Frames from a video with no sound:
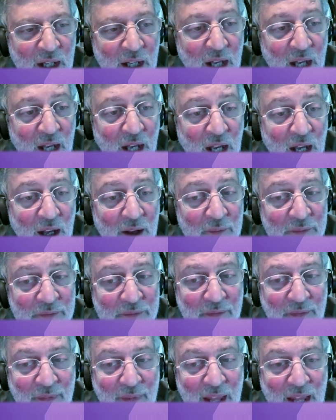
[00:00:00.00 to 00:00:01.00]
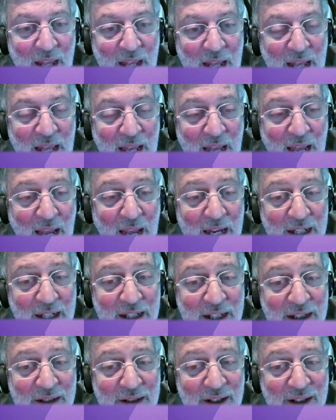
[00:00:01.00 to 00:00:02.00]
Um,
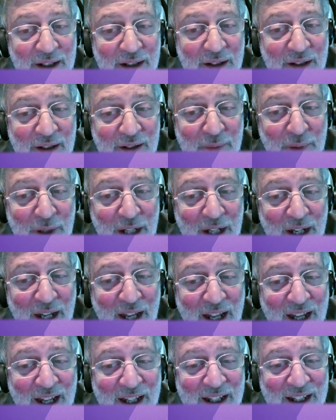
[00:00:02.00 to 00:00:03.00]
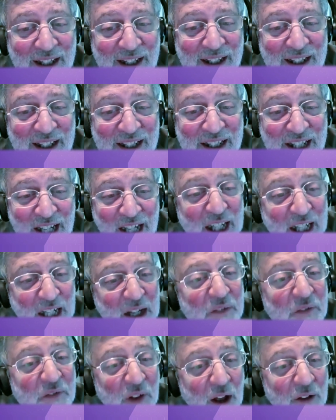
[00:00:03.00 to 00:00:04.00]
and but
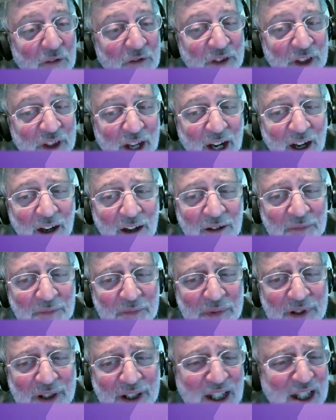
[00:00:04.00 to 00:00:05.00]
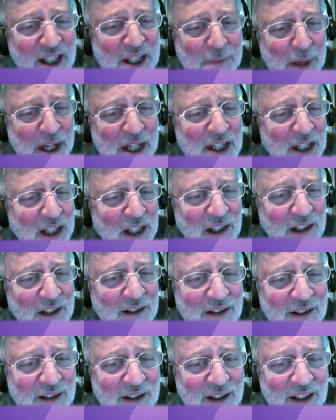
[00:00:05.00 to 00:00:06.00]
indicative of their
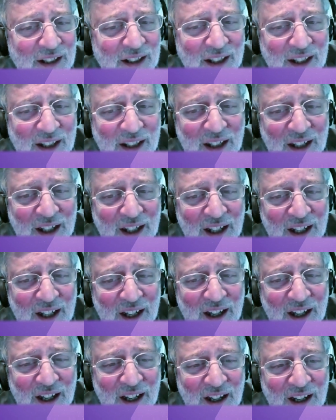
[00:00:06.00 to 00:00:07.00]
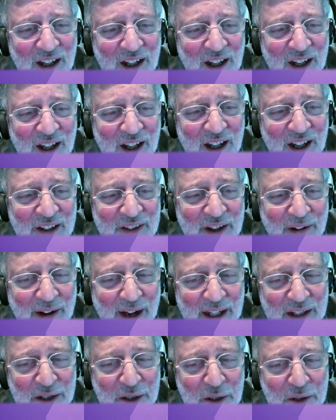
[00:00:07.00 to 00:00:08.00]
dismissal and their
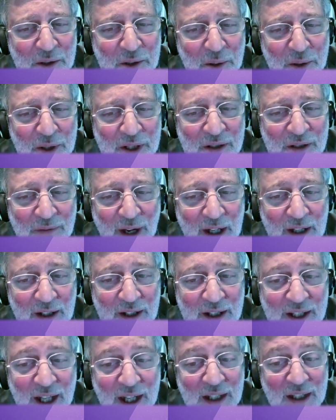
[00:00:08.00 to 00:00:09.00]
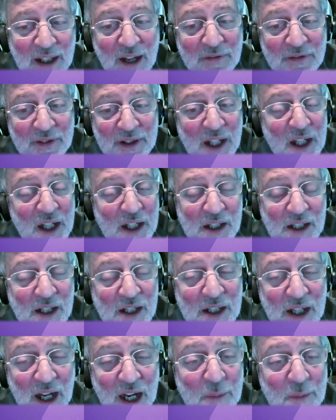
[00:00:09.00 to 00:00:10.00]
attitude towards the record, they left
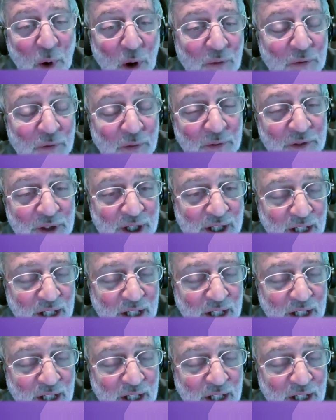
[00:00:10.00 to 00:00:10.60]
Denise's name off of the